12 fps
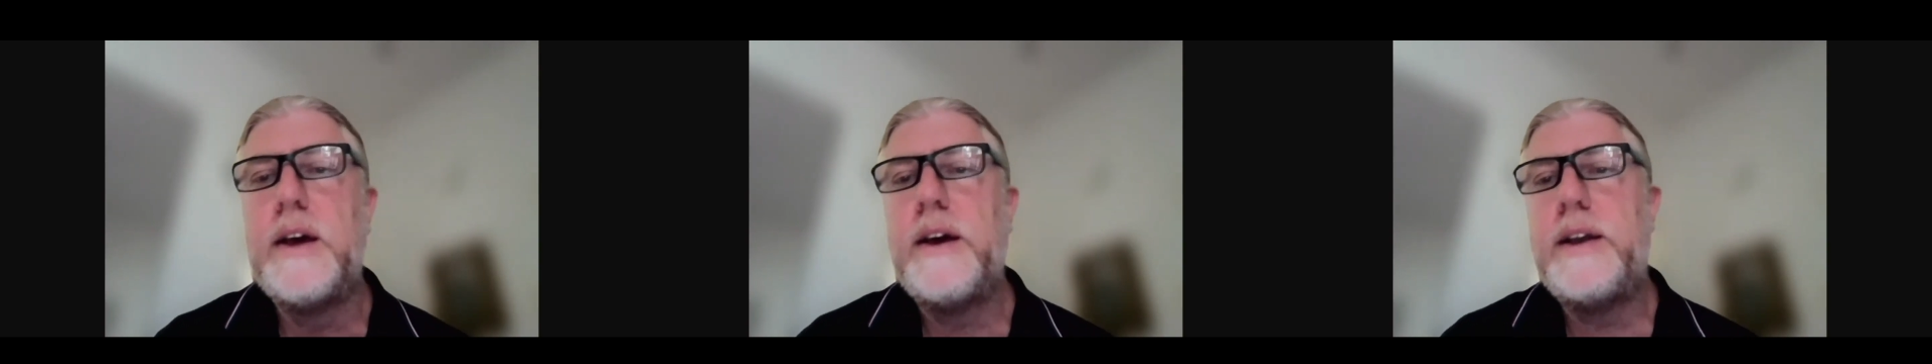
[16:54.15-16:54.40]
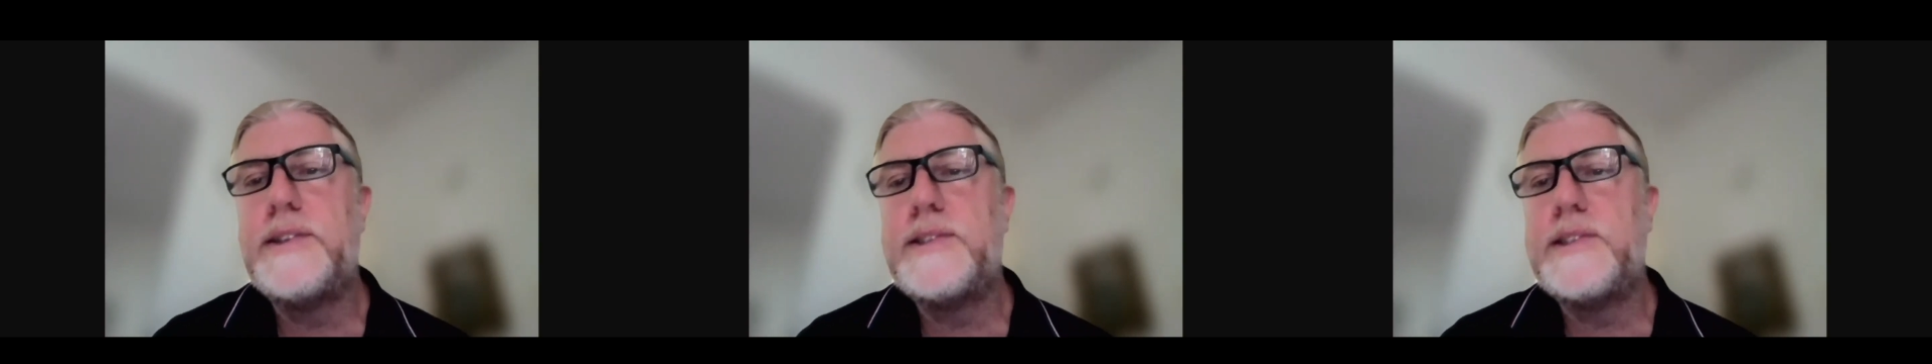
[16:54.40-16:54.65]

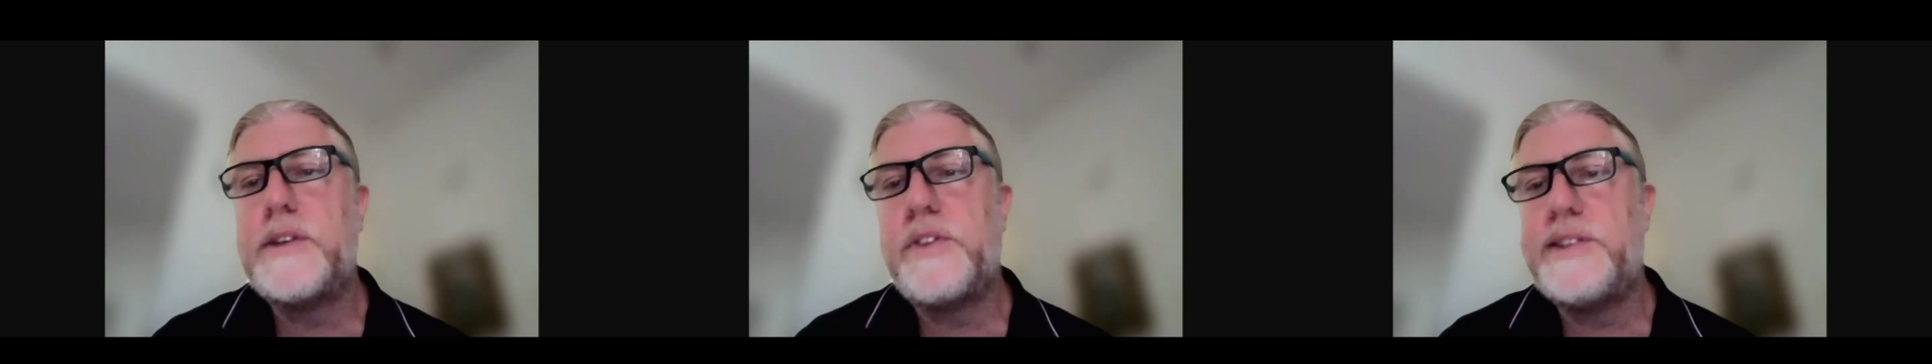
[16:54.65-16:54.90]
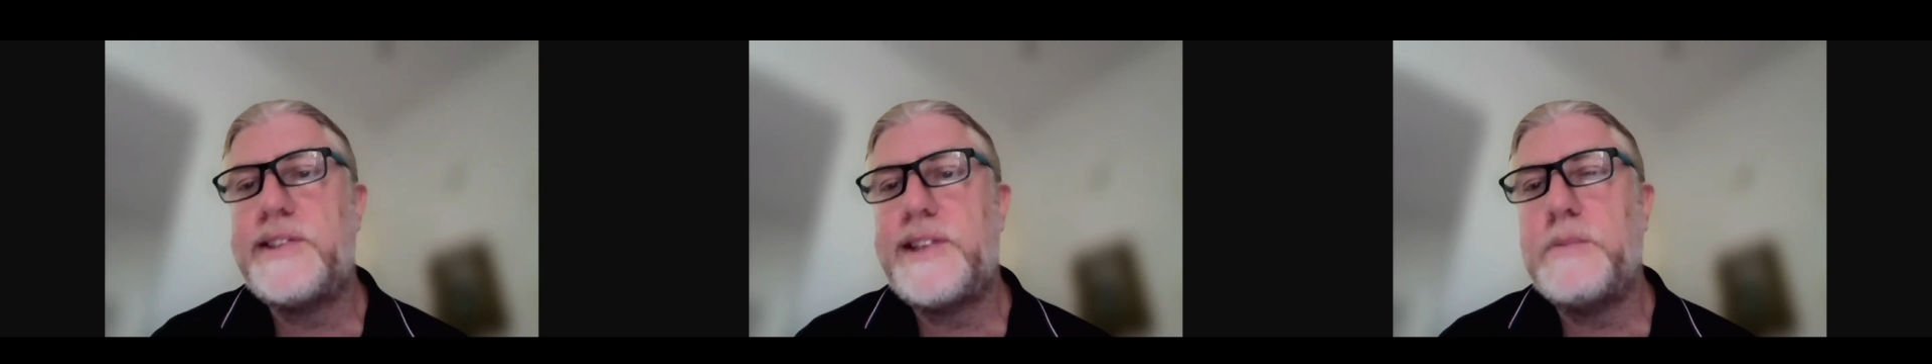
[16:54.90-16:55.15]

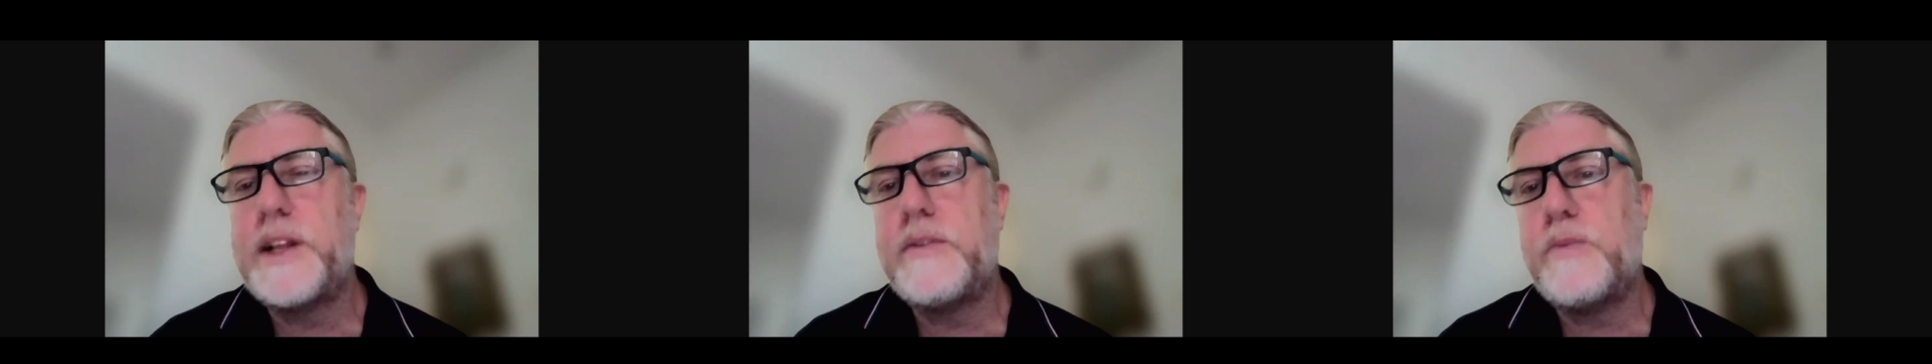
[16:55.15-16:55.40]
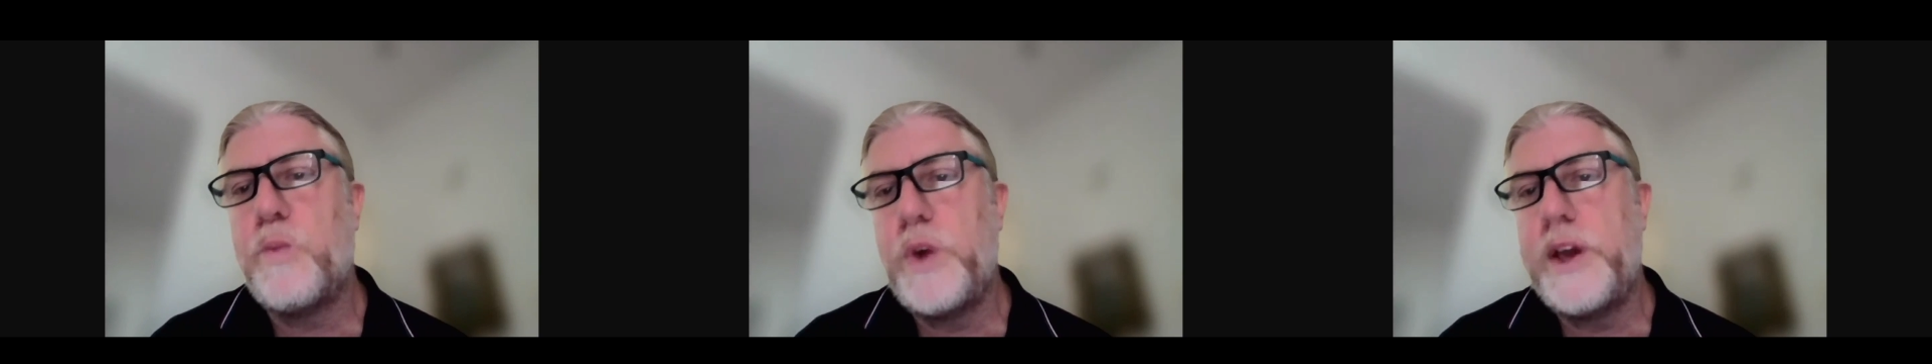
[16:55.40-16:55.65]
it seems
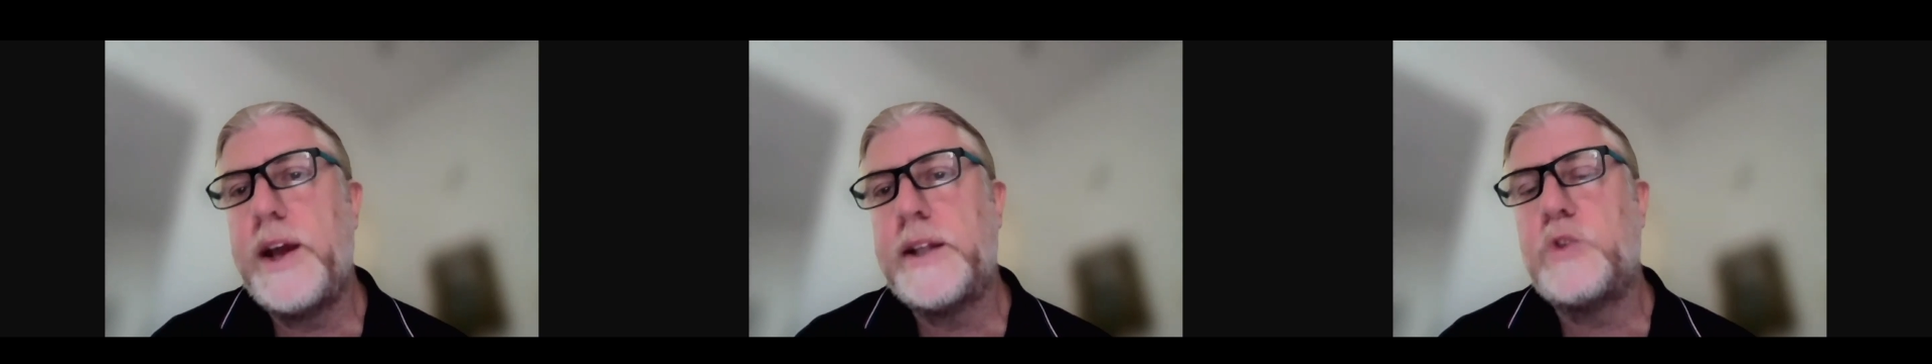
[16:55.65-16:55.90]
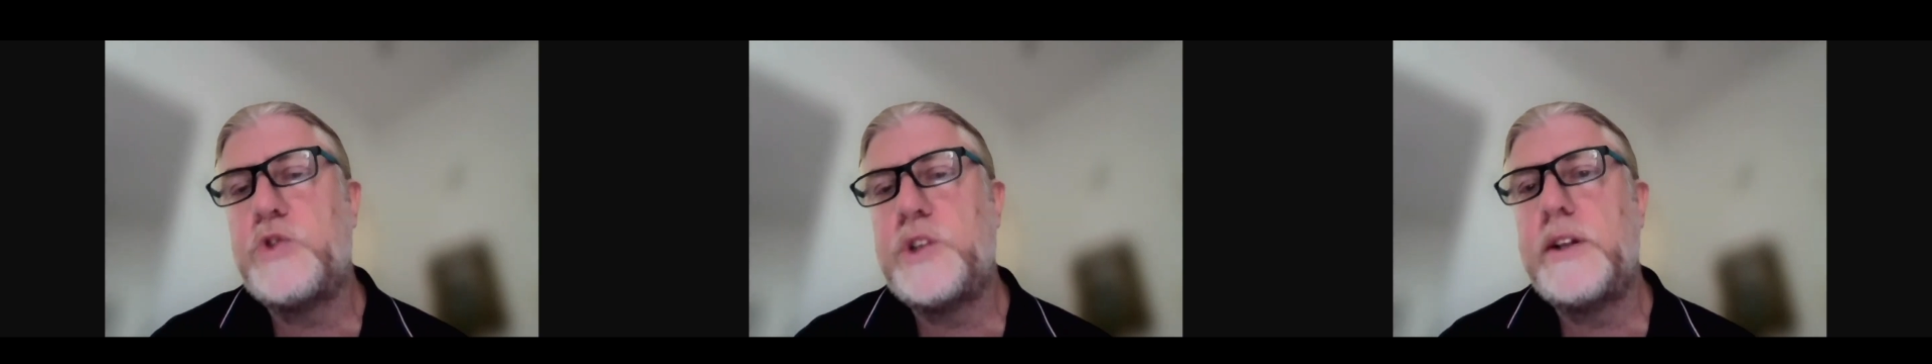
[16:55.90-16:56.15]
that we and
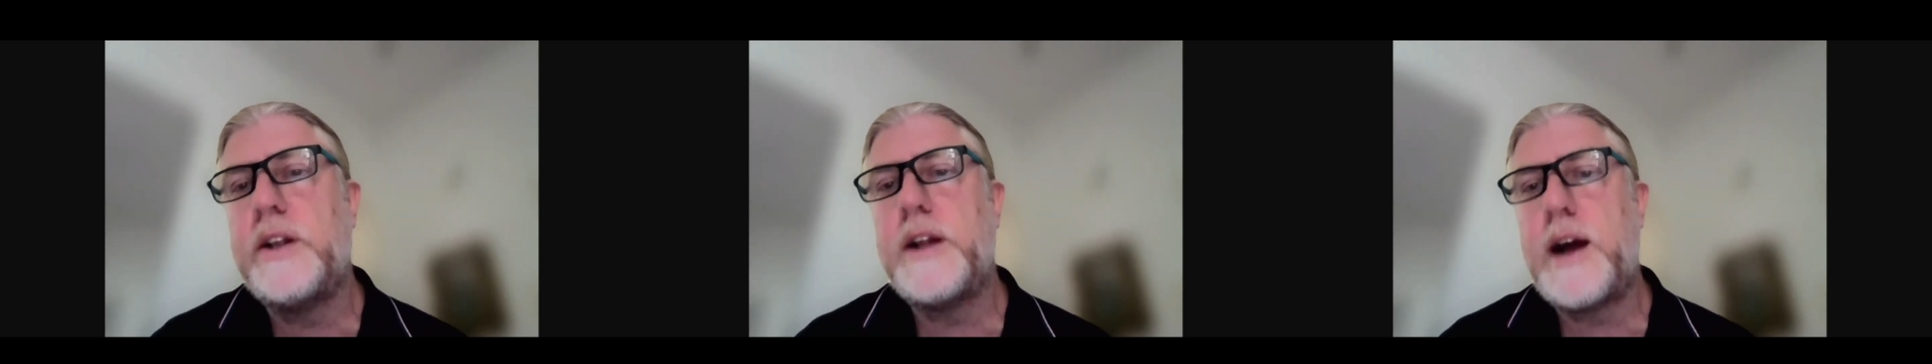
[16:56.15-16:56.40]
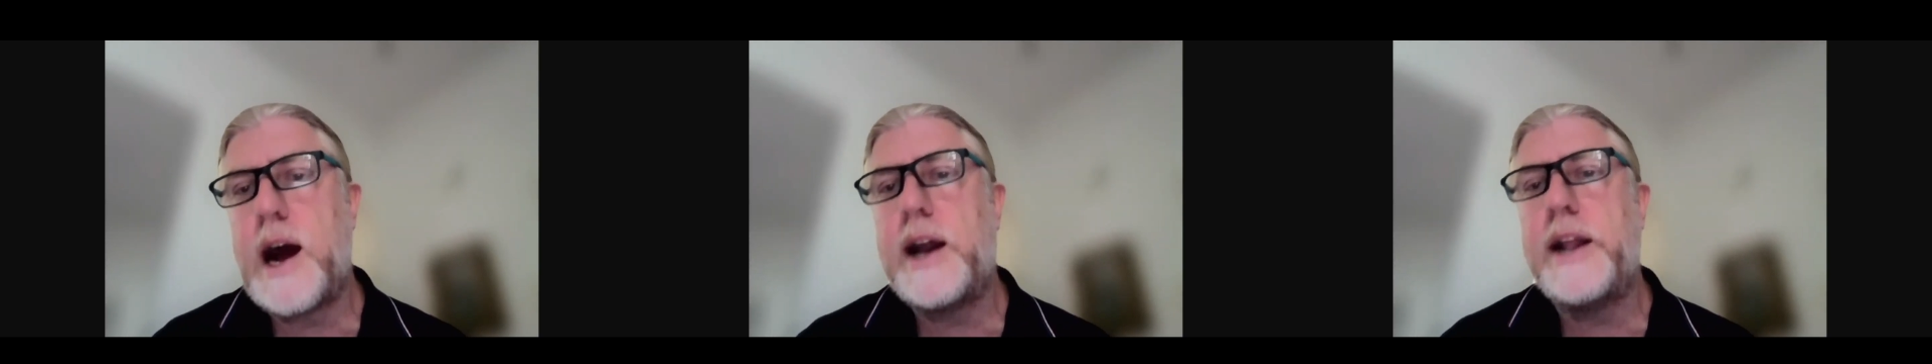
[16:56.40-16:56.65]
our children
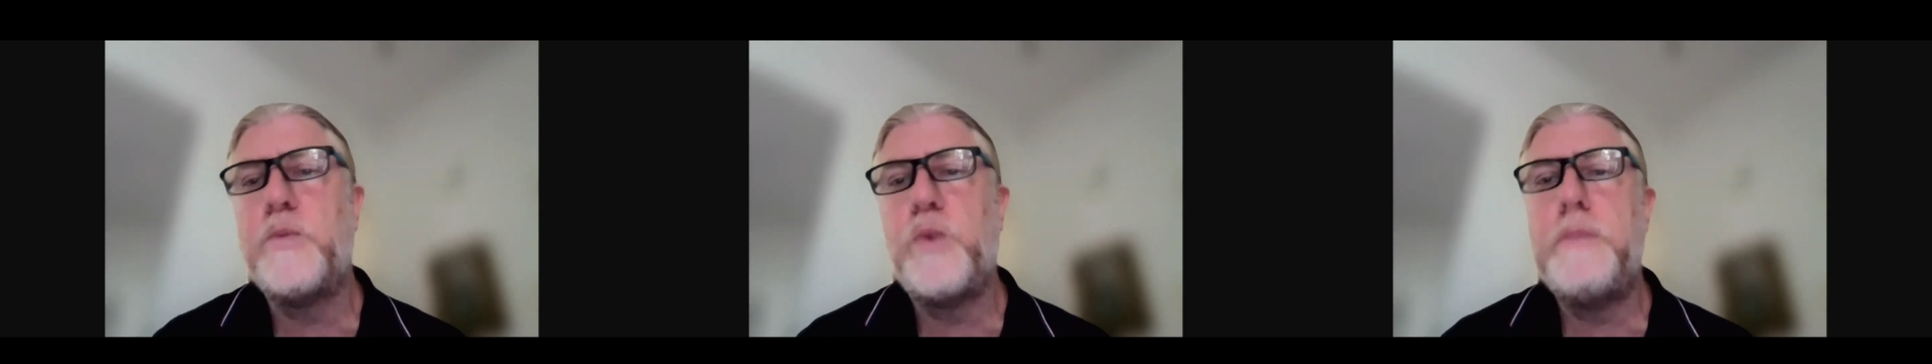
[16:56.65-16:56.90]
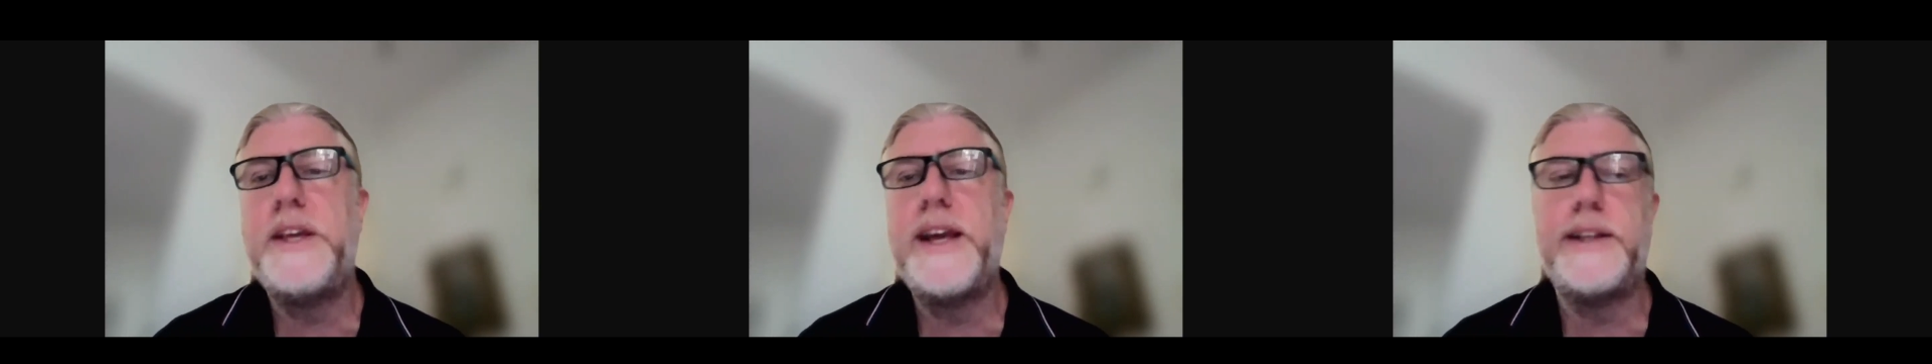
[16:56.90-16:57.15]
are and will
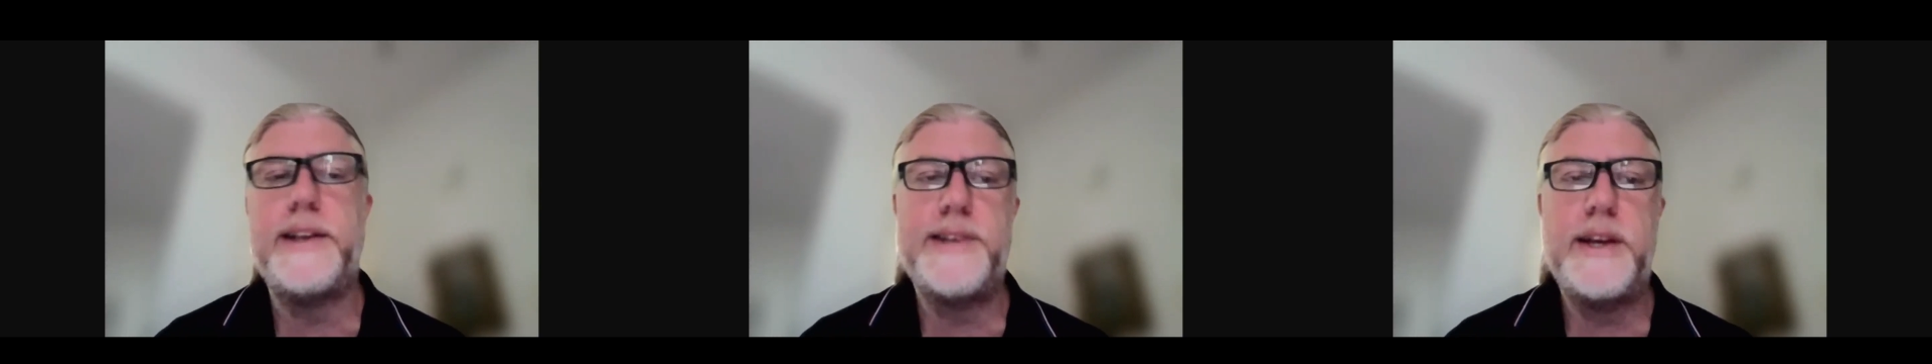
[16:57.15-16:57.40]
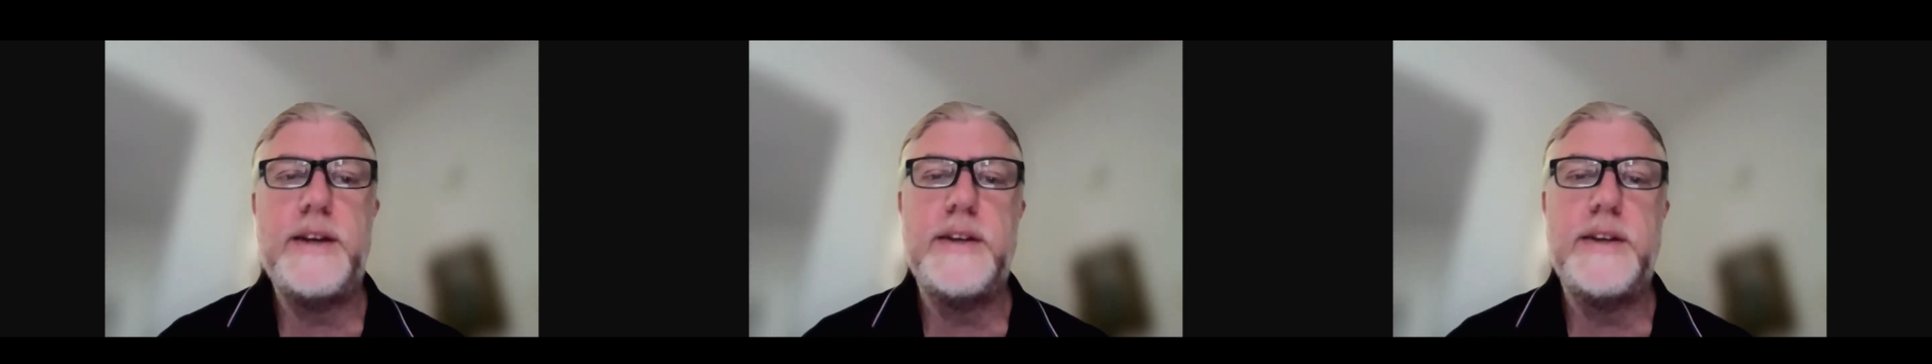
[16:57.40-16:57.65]
be getting sick.